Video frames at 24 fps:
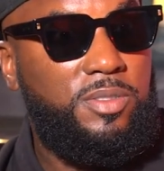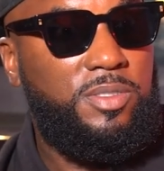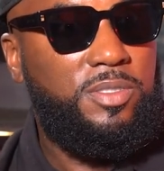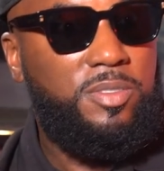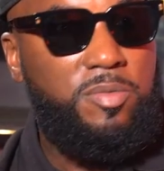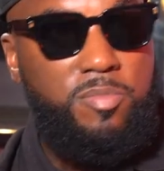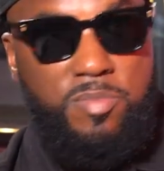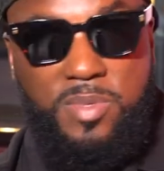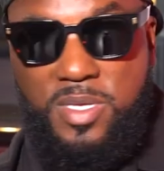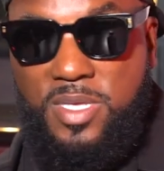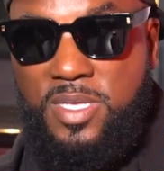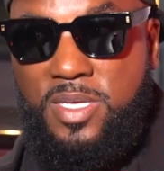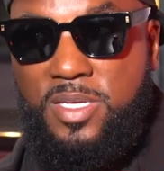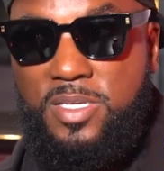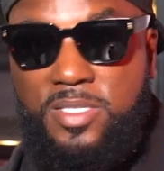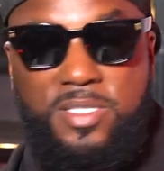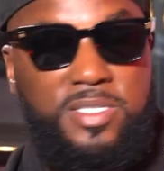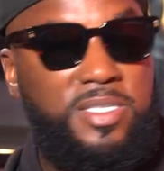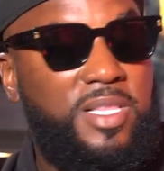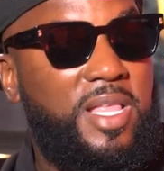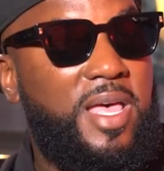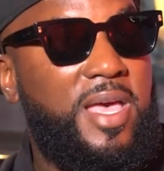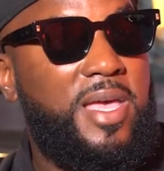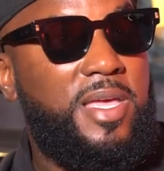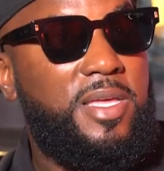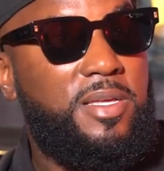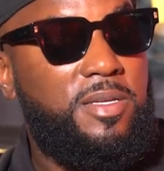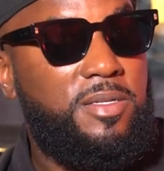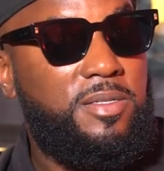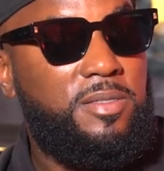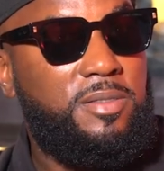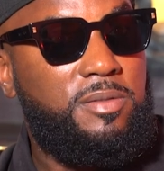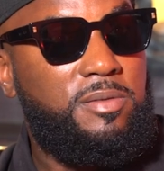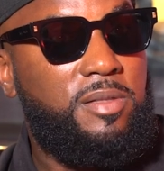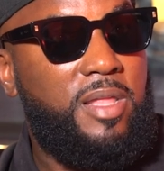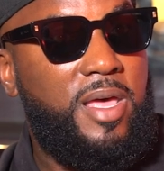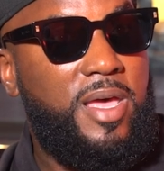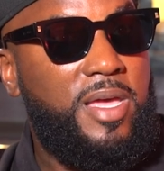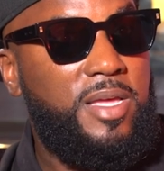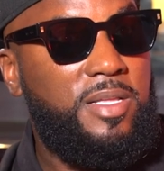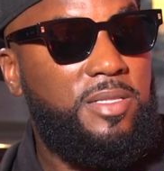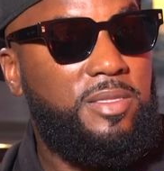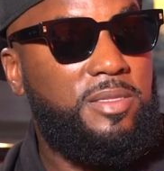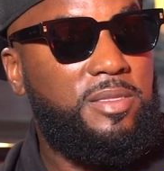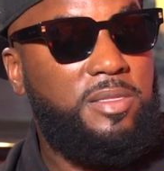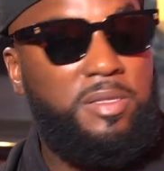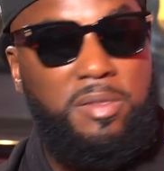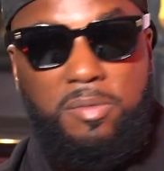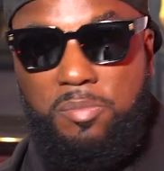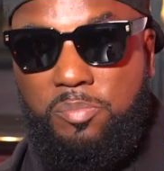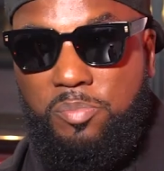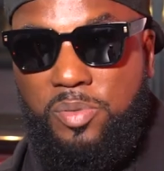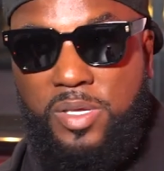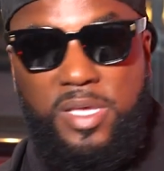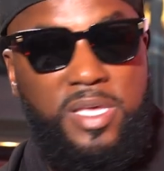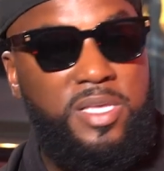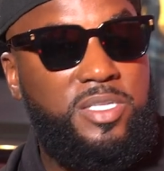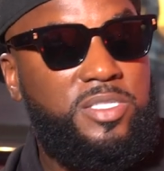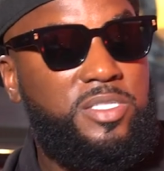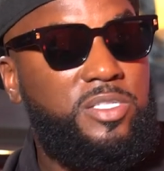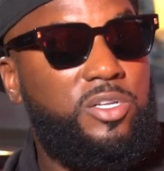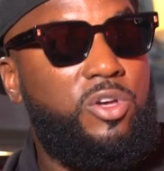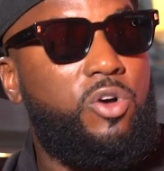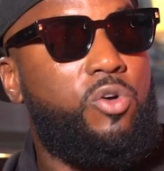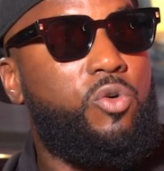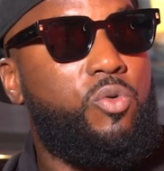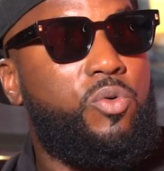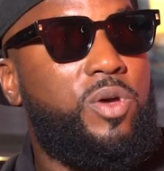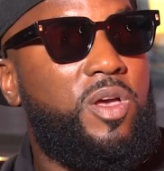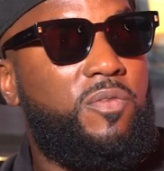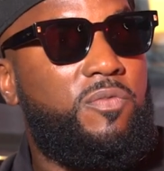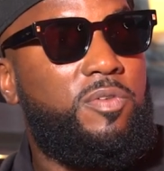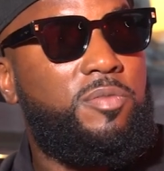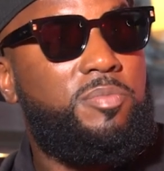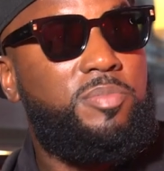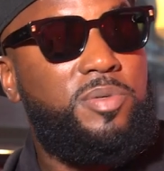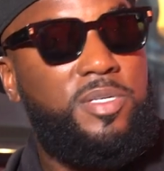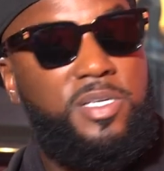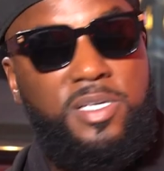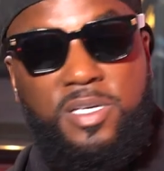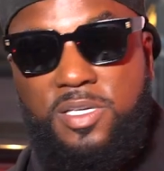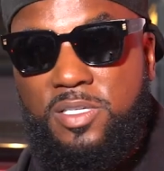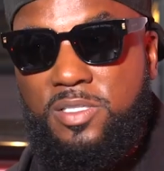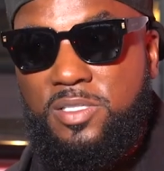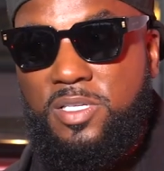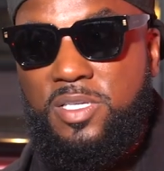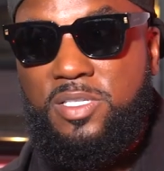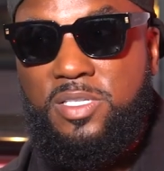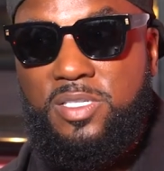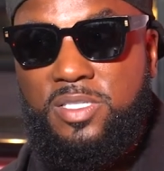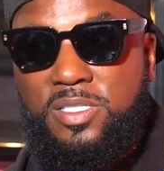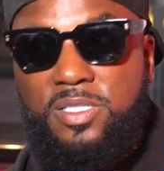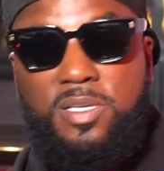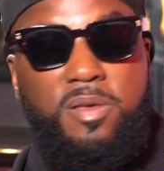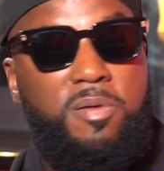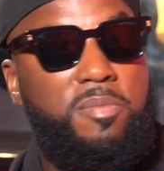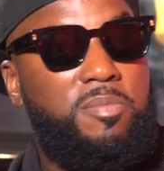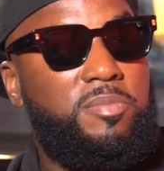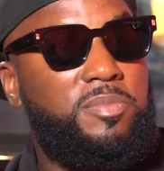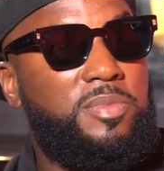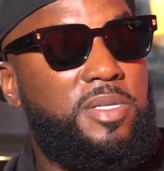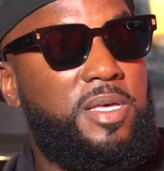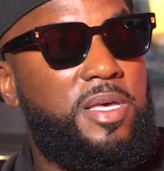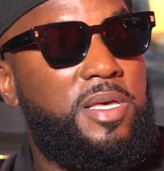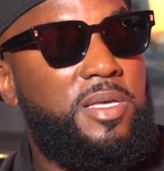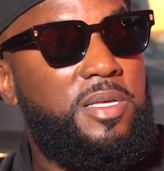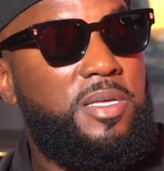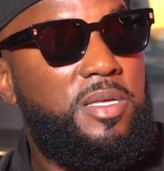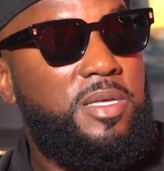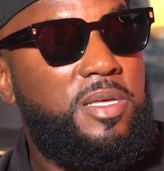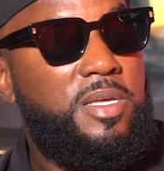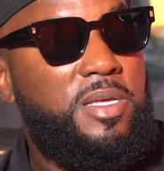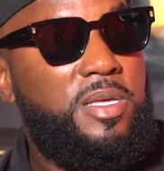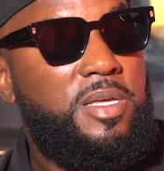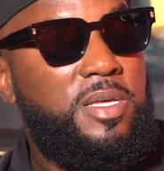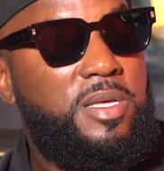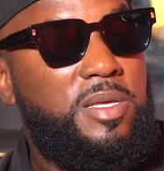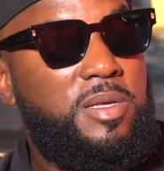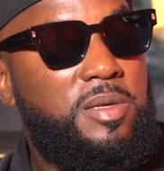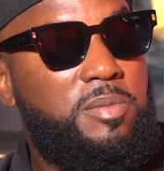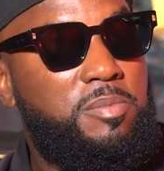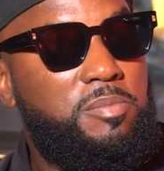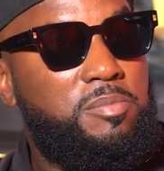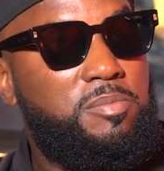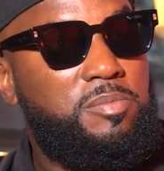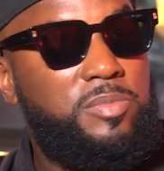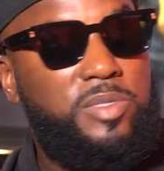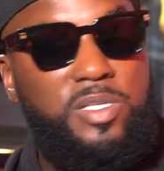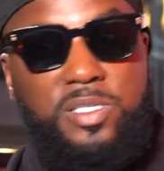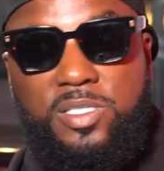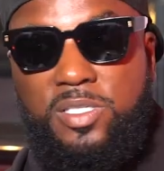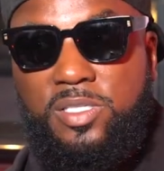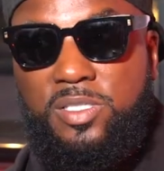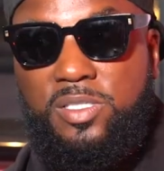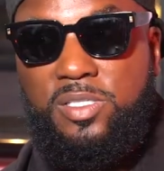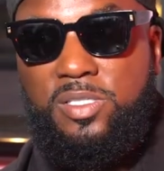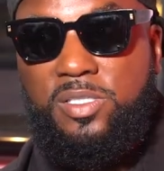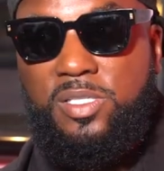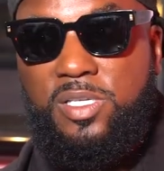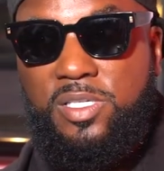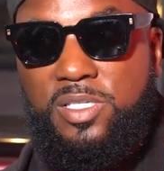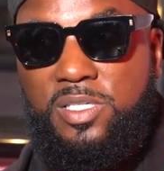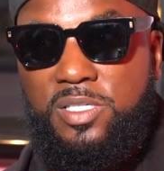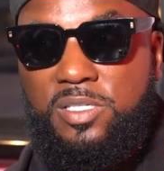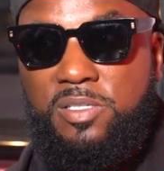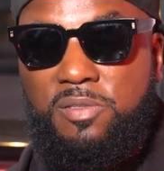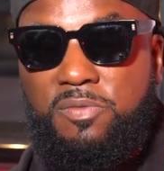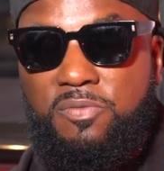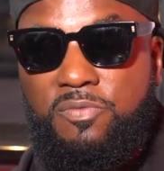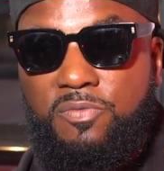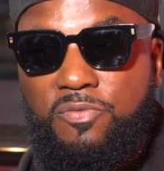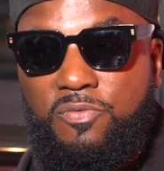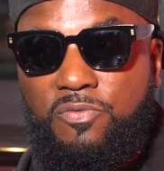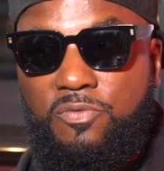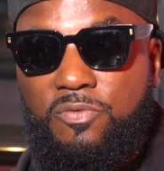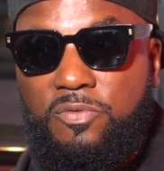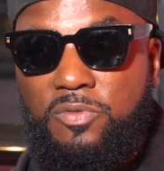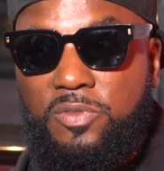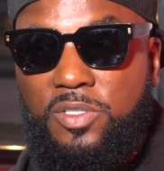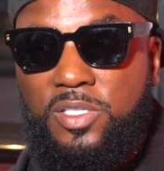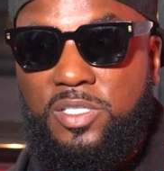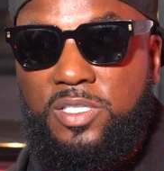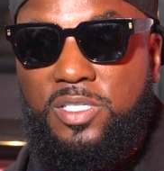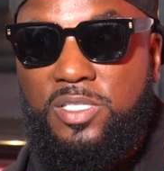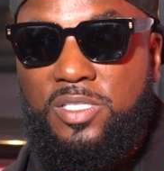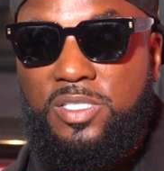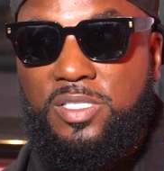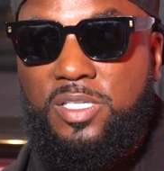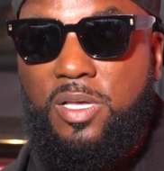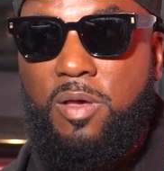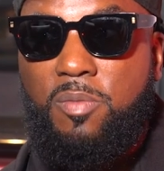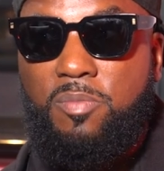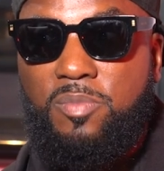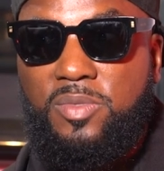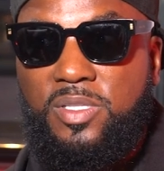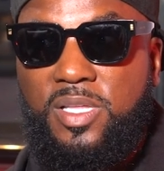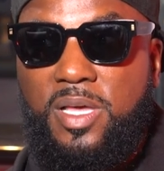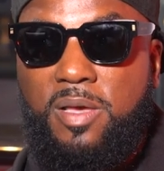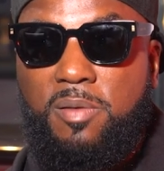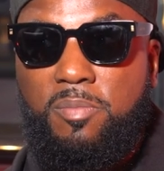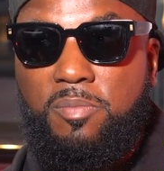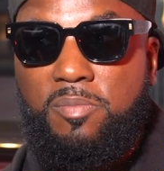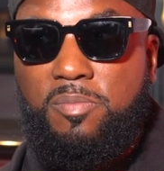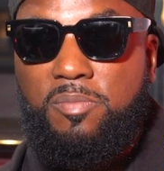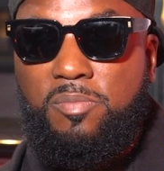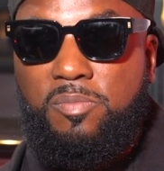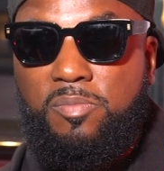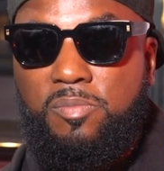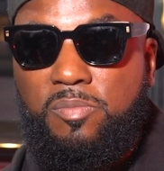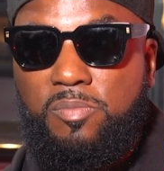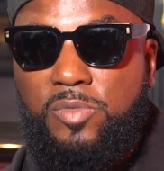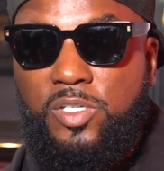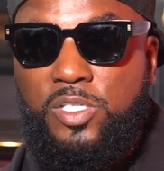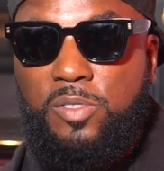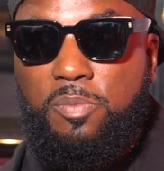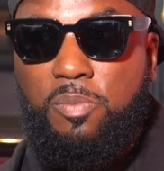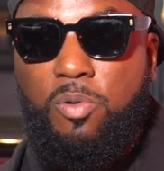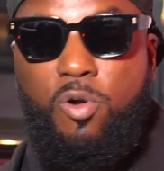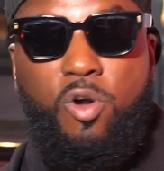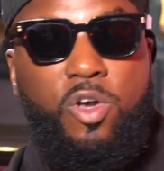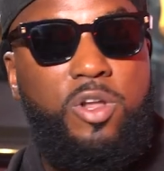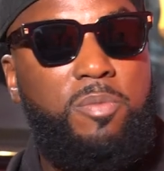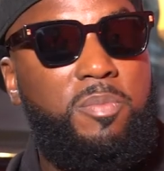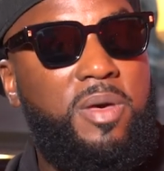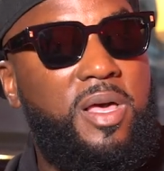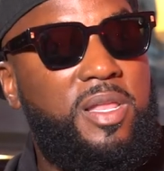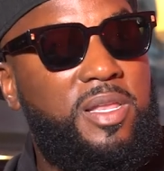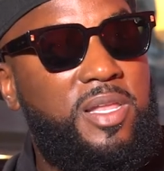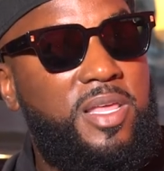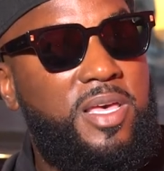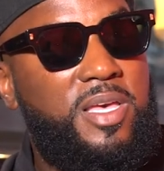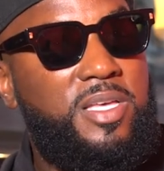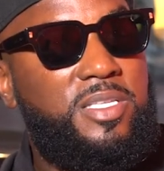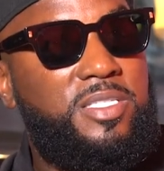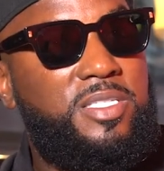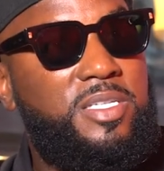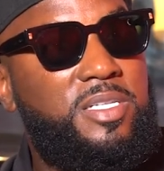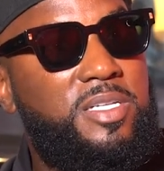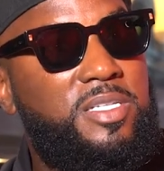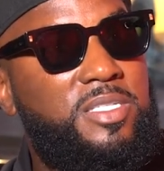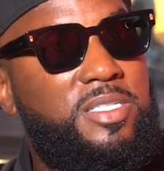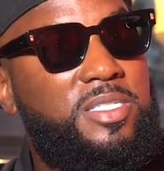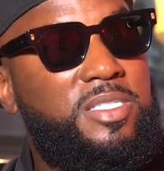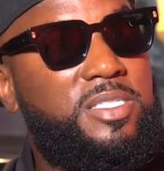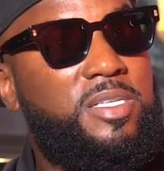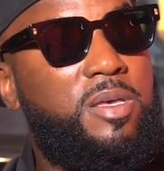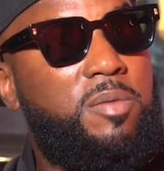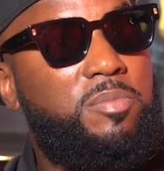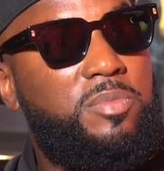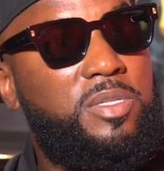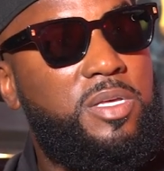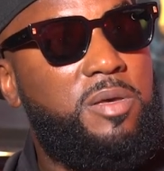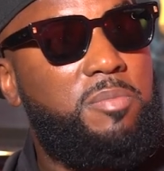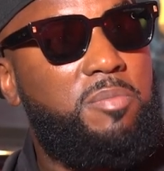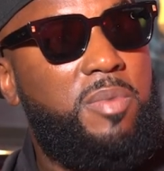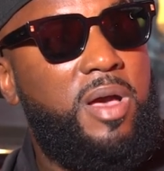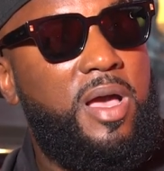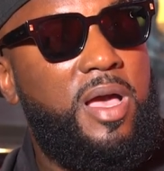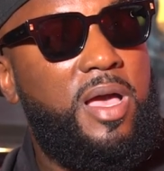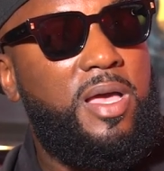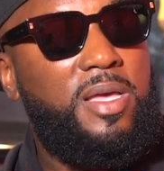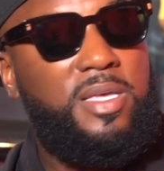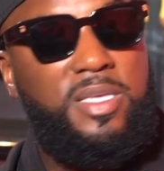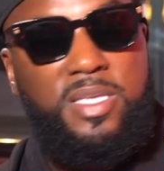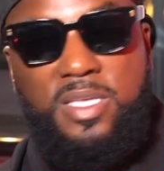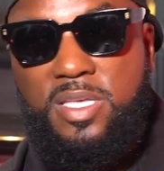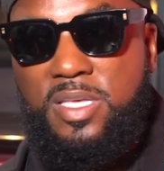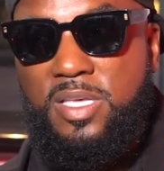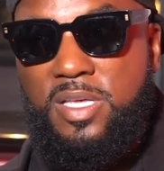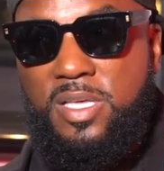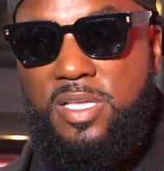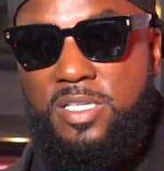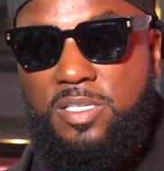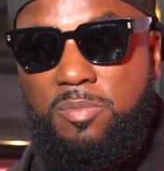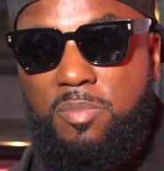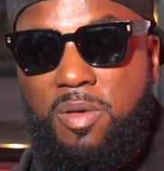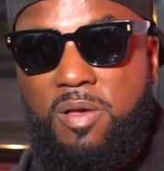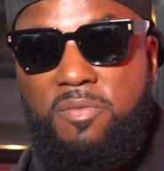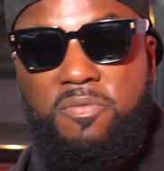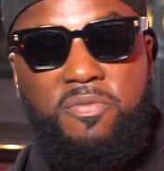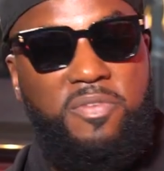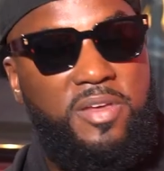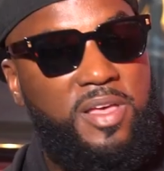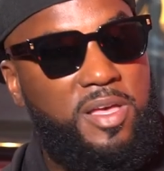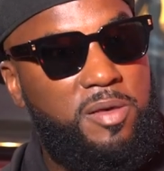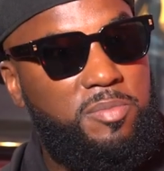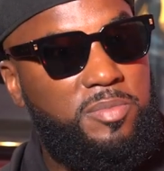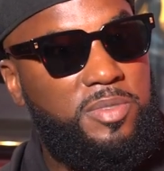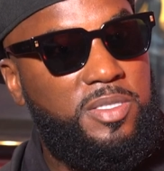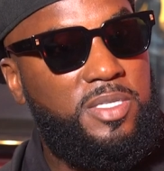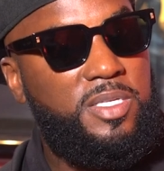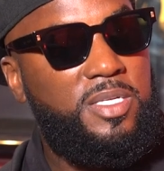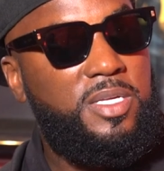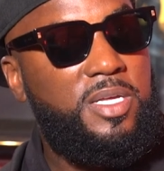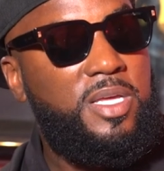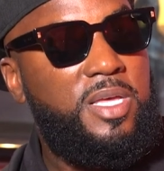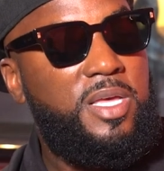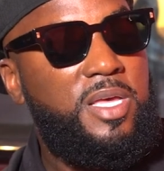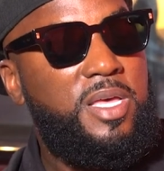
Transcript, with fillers: to me is like like the biggest goal ever because this is something that this is this is this is something that is a part of my legacy and this is something that my kids and my family